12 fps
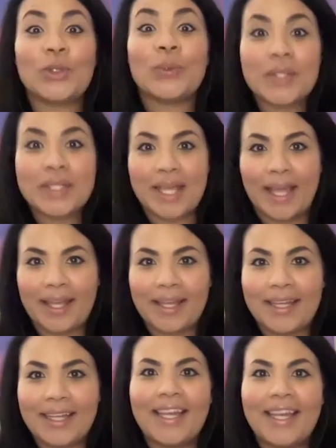you
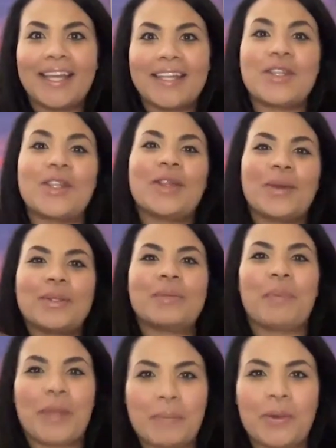say to those
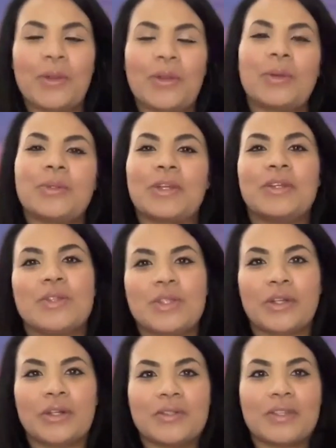people, those
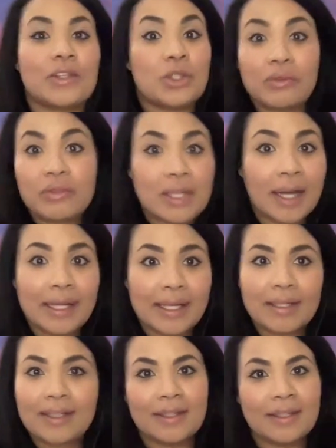concerns? Because you've done it,